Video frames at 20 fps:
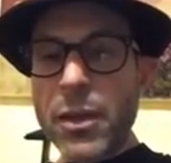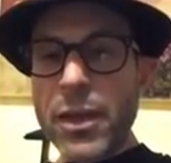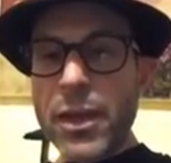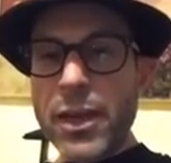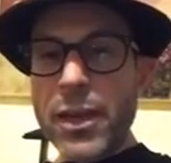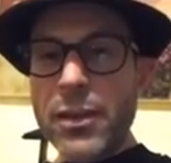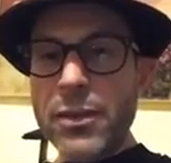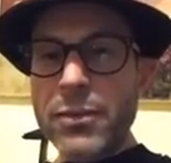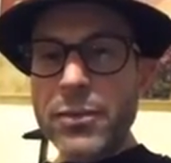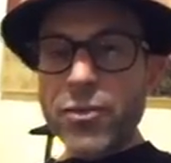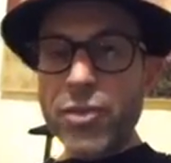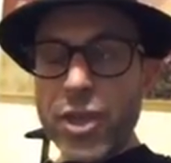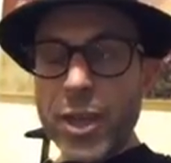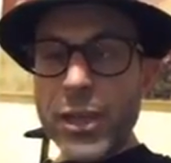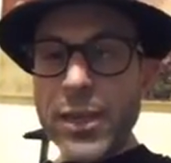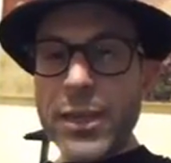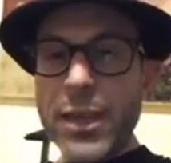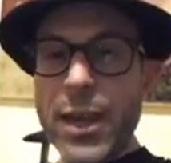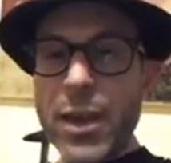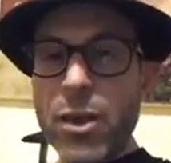and check
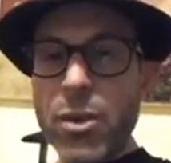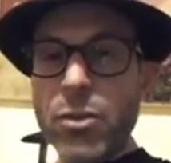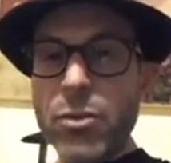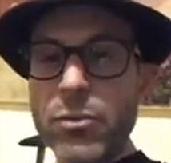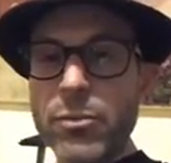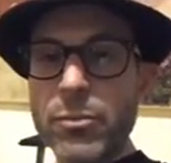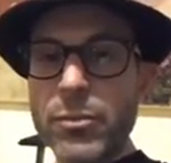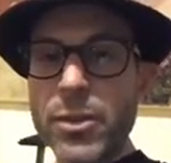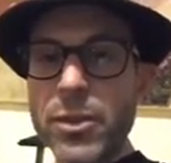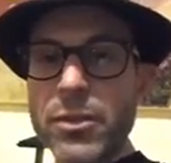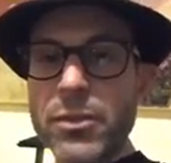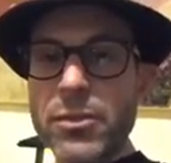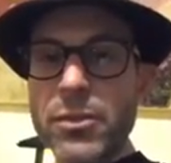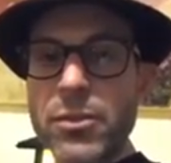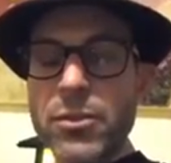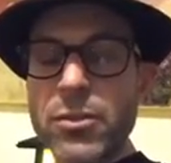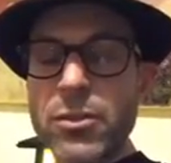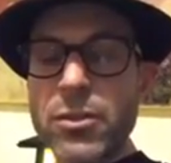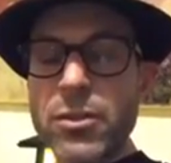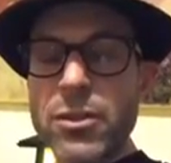it out, because
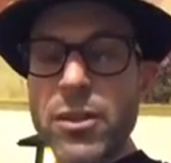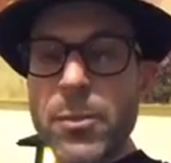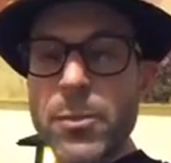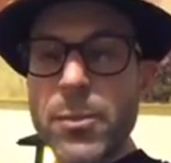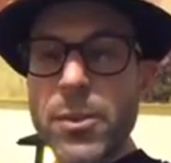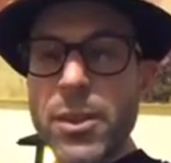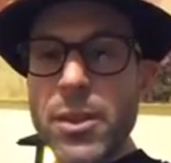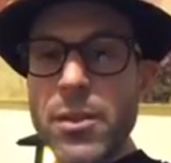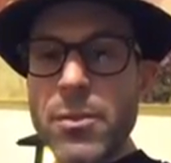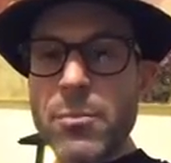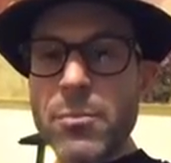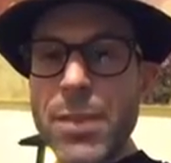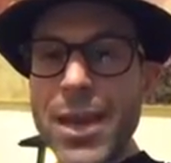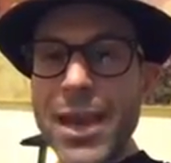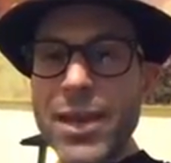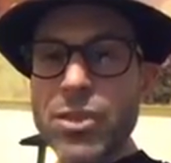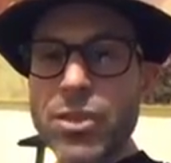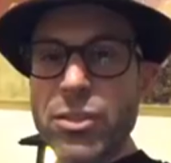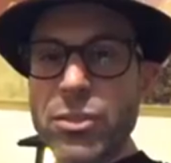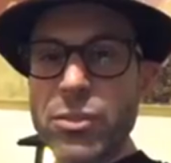there's something
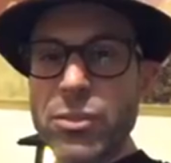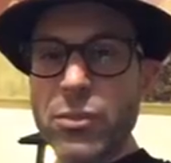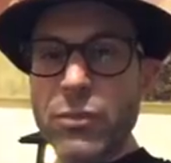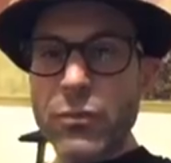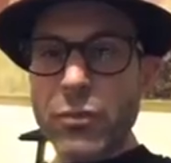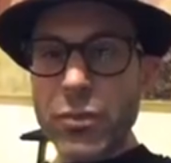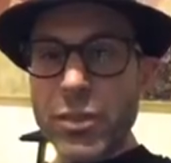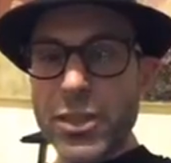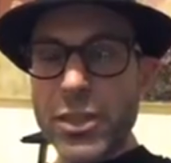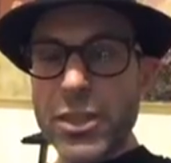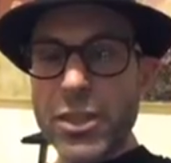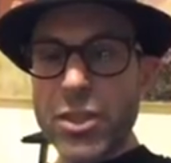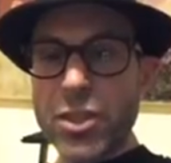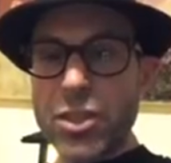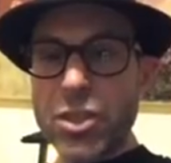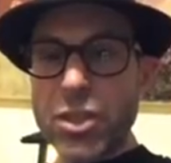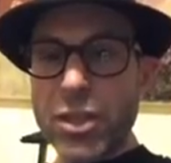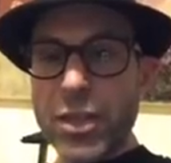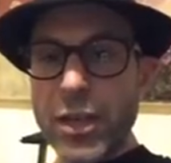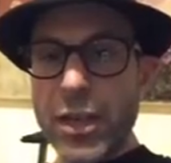magical for
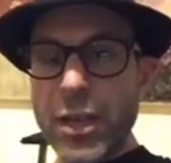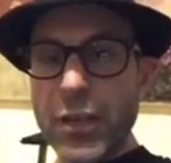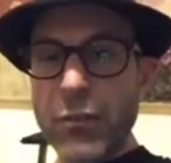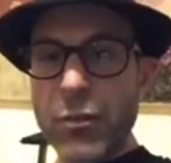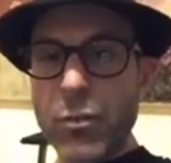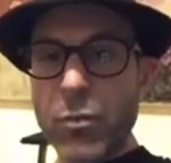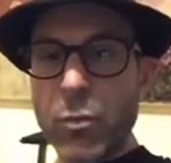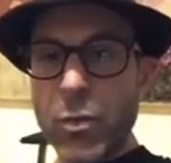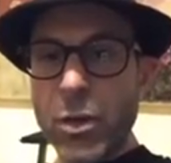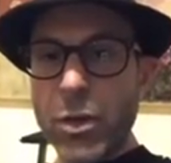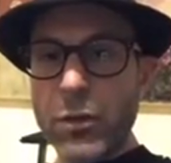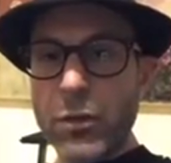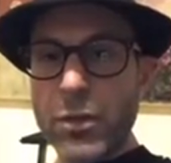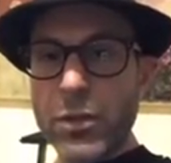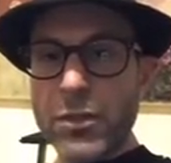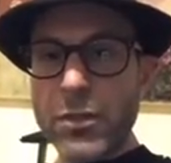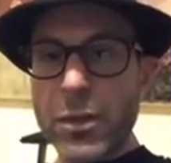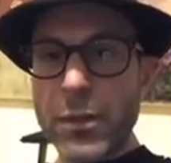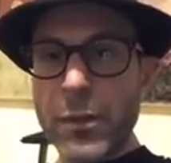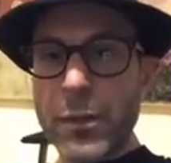each and every one of
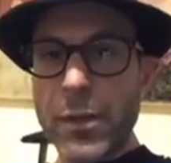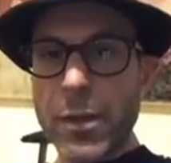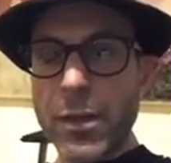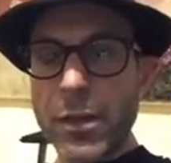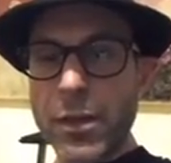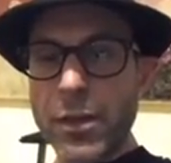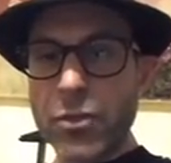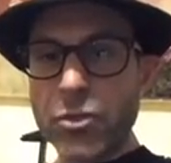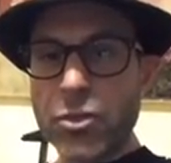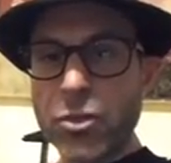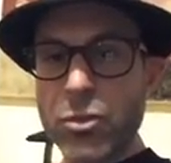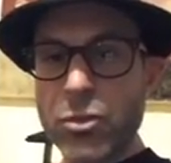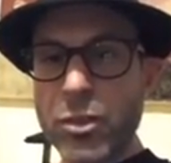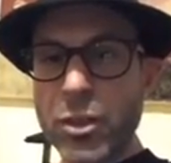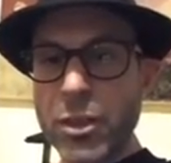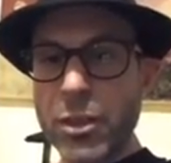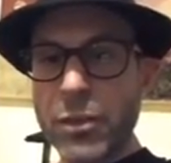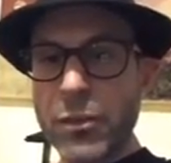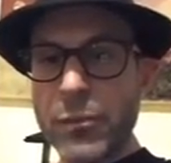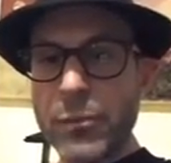us on the hugging
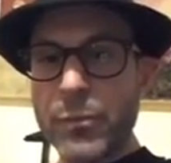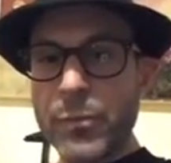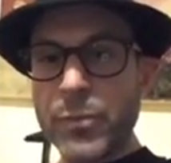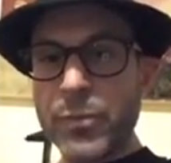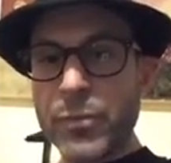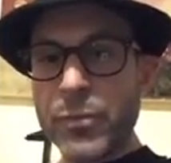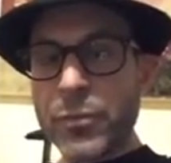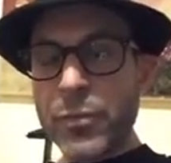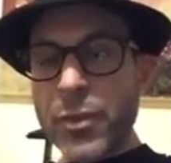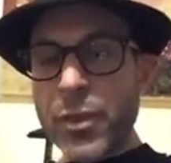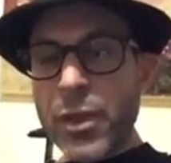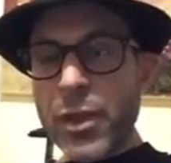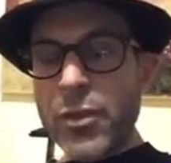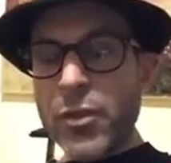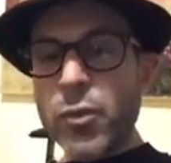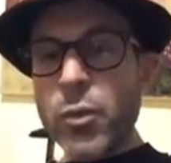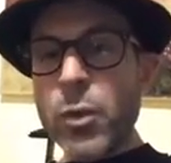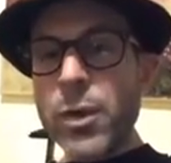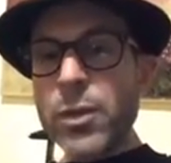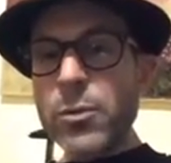journey. And
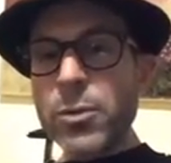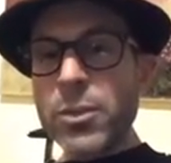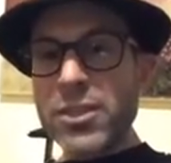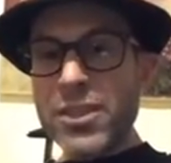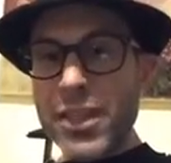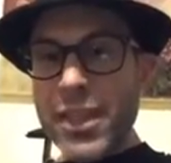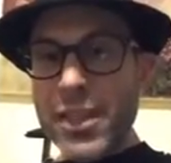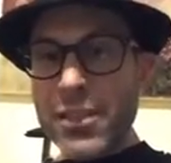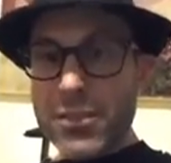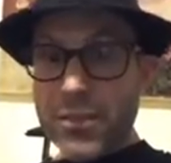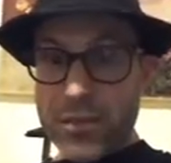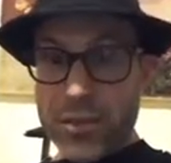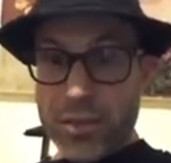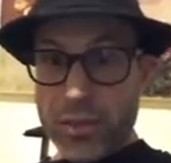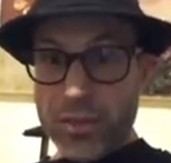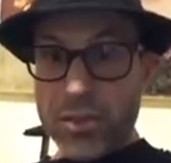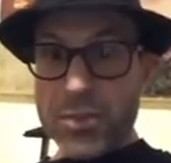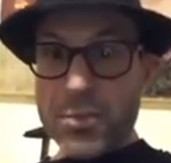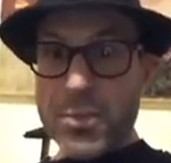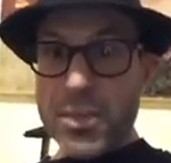21 days is
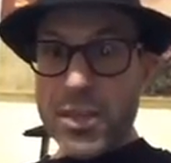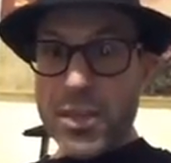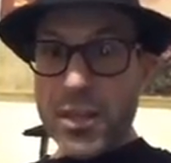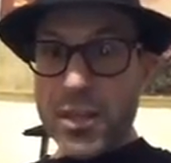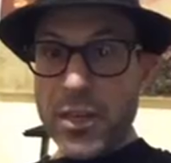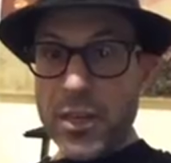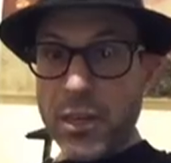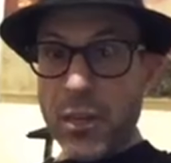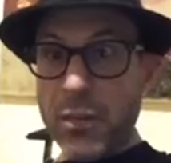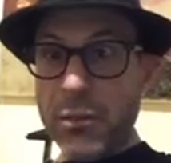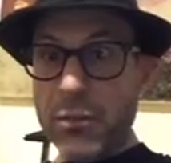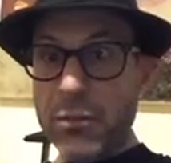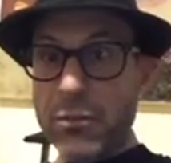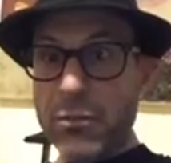just the beginning.